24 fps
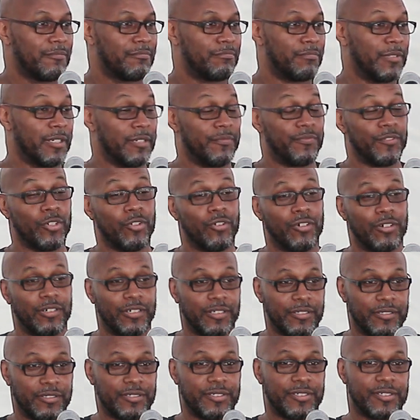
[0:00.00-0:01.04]
But if yours
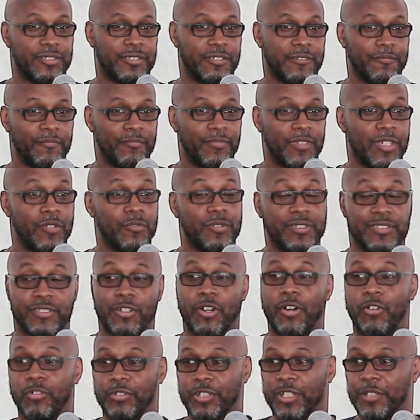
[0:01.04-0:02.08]
was the
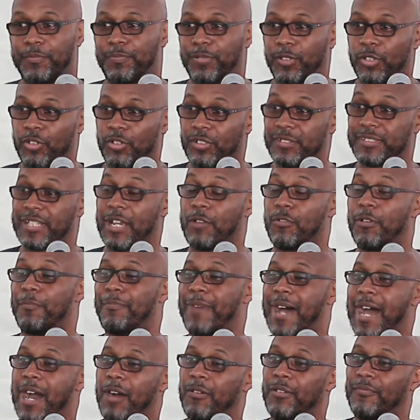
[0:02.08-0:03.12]
only applause, I would
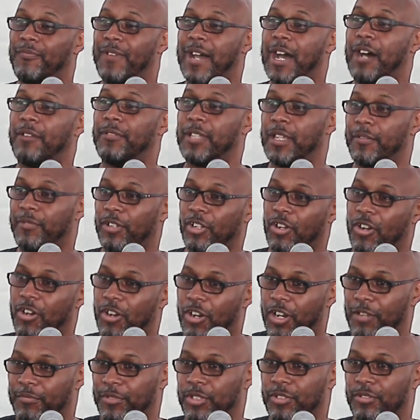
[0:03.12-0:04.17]
vow and vow never to
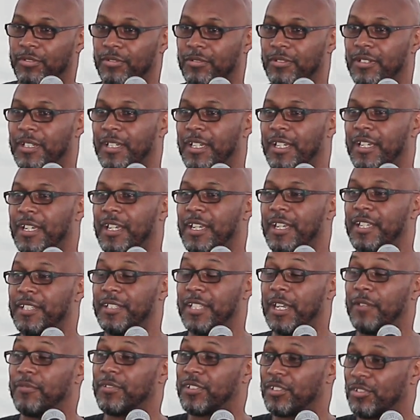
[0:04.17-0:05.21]
harm you,
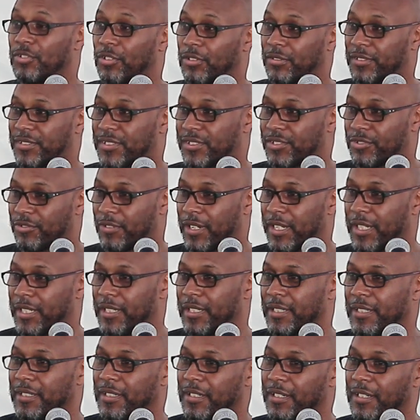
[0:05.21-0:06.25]
never to go astray,
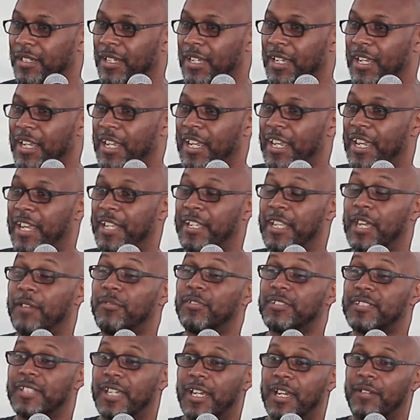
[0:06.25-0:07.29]
and
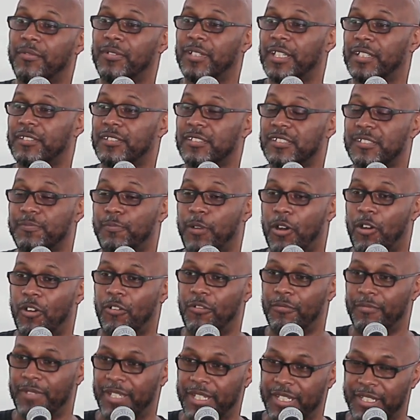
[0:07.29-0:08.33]
never to ever let this
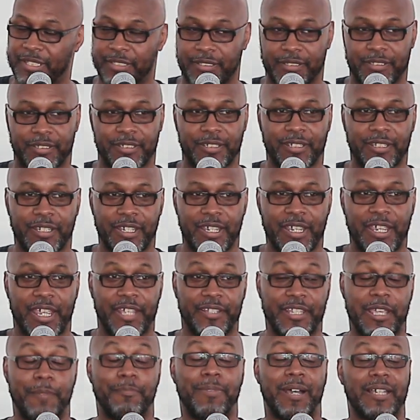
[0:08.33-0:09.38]
poem end,
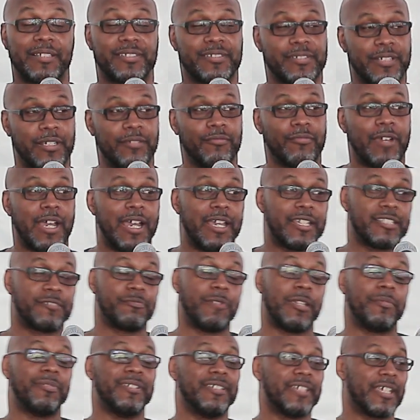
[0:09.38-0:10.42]
and that by sunrise,
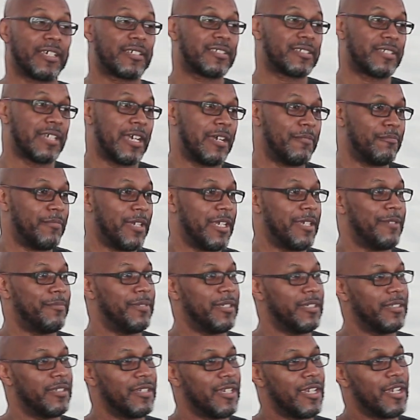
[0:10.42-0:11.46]
maybe next time,
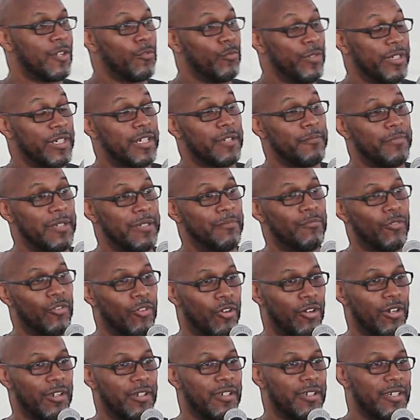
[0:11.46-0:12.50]
baby, we can be
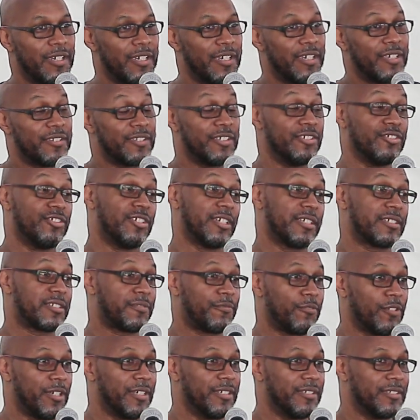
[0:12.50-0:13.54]
more than just
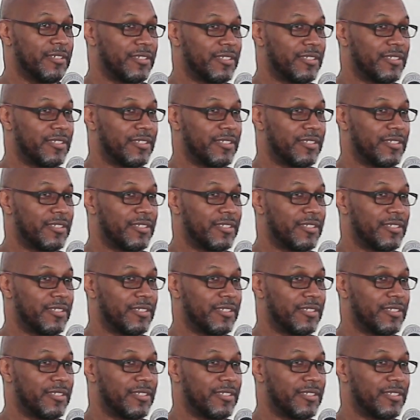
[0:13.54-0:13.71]
friends.